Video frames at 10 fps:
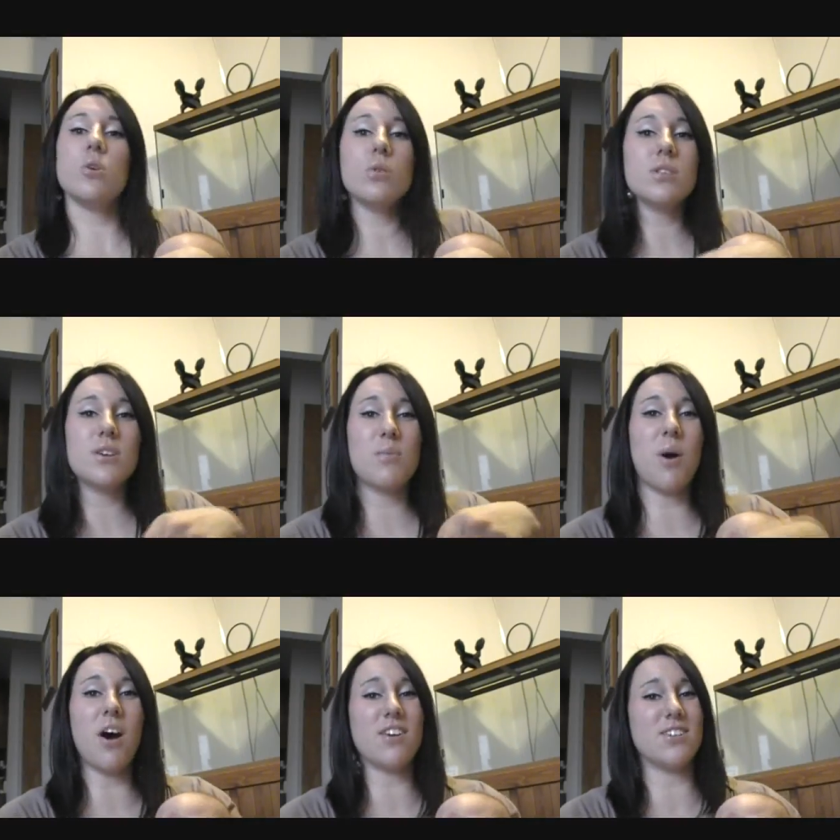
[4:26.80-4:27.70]
chokes on her
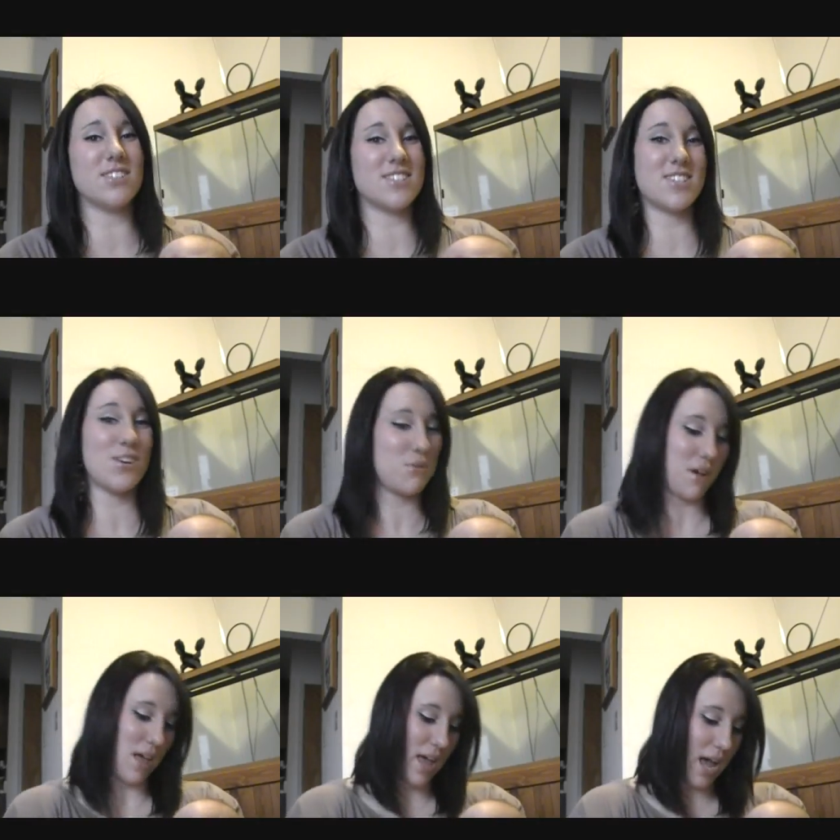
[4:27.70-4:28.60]
bottles too.
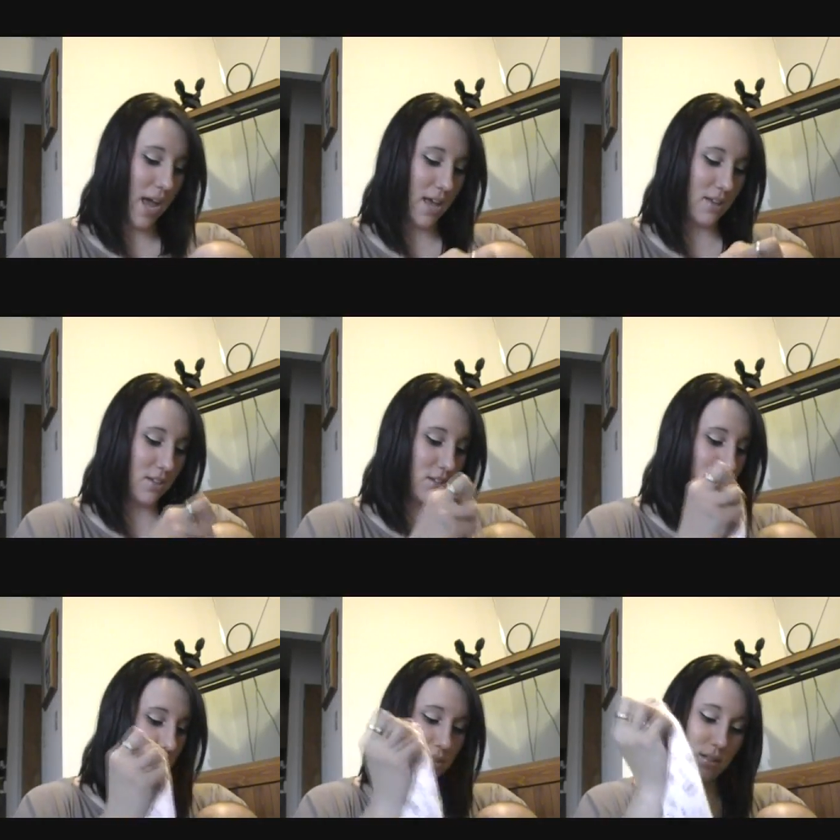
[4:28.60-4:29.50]

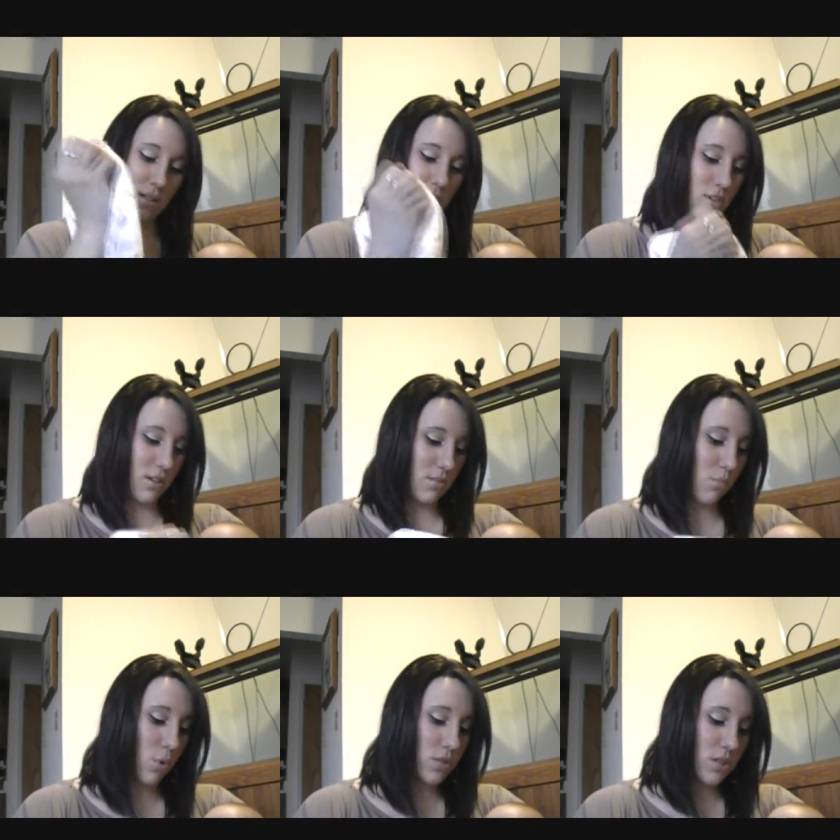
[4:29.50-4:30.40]
Even
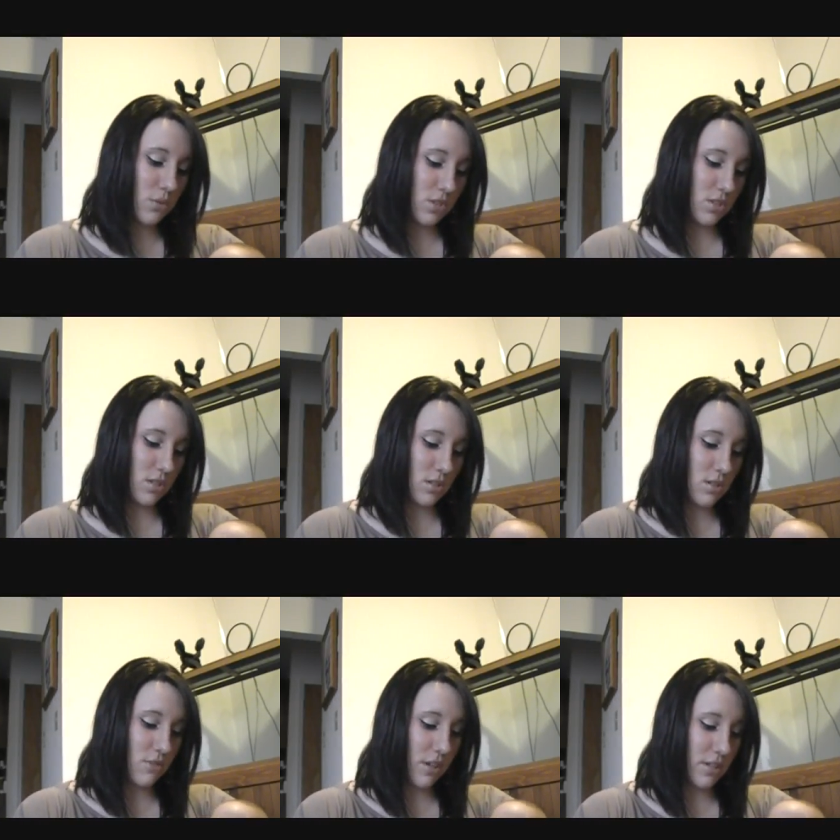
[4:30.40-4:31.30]
mostly when she starts
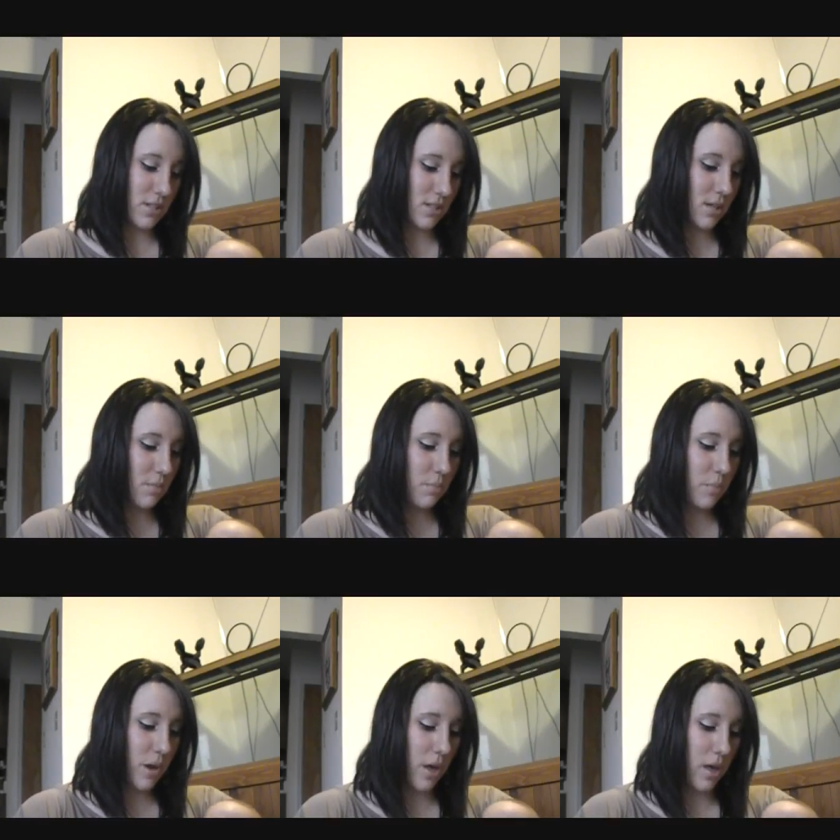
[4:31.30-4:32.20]
to fall asleep,
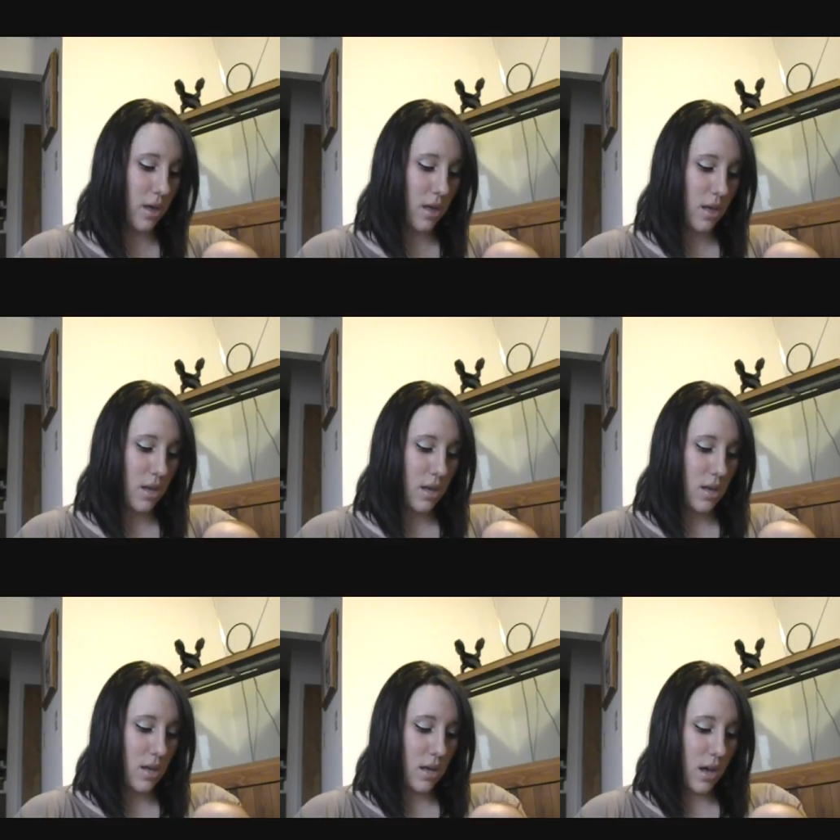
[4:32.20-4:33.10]
but
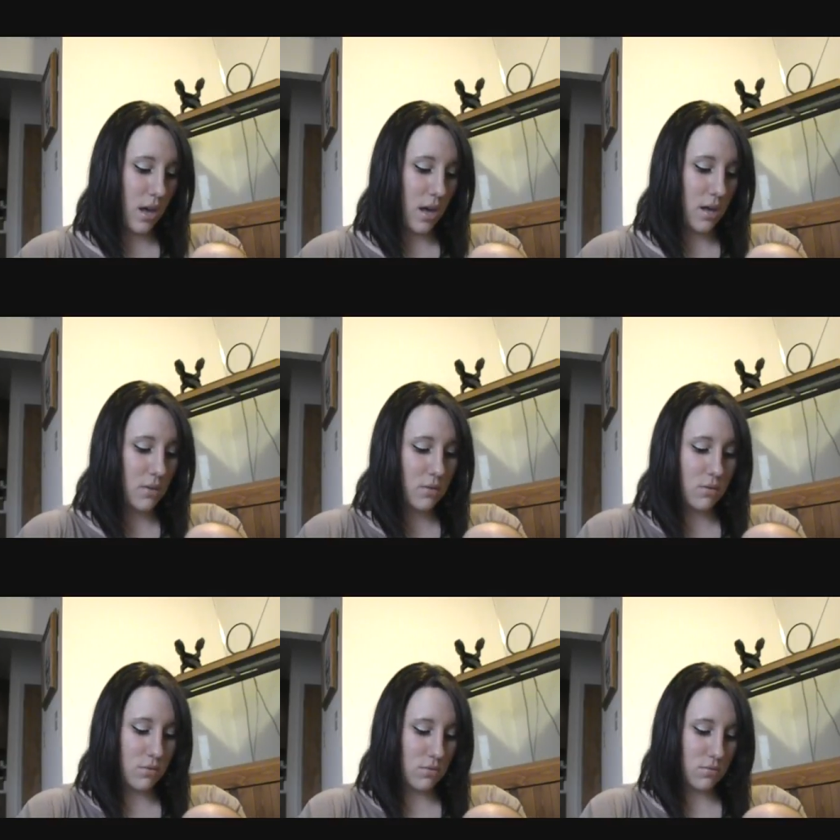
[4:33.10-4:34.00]
I don't
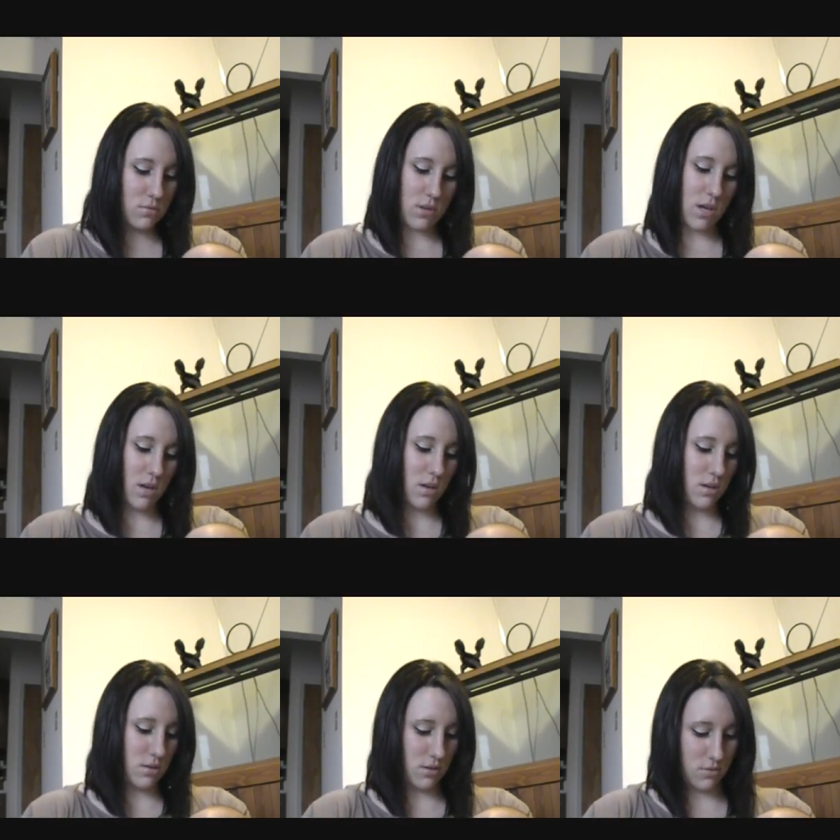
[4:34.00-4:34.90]
know. I
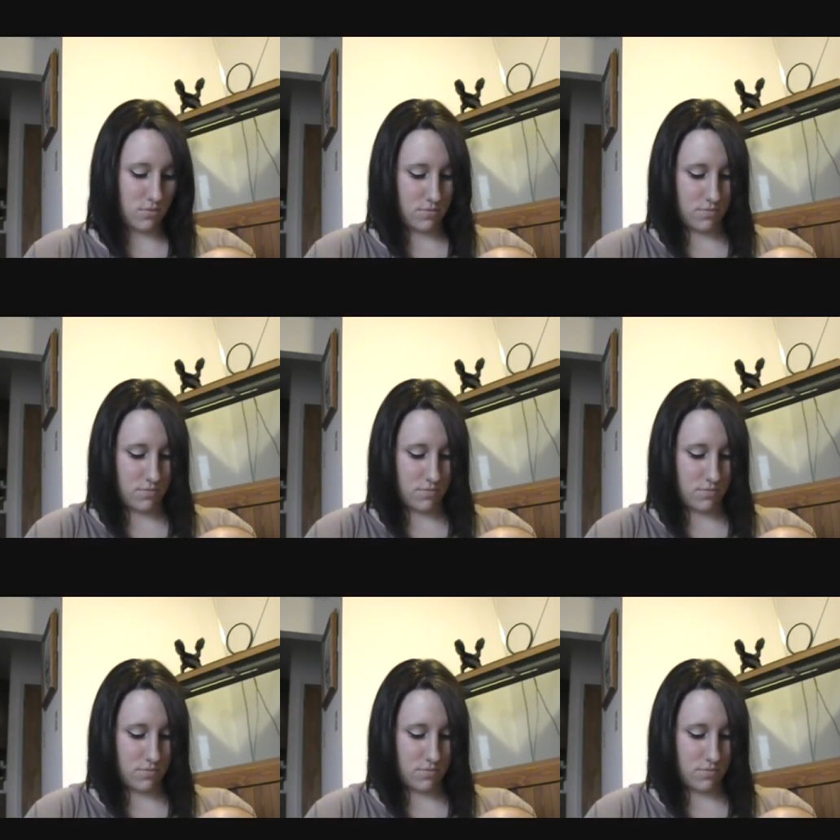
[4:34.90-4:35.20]
don't know.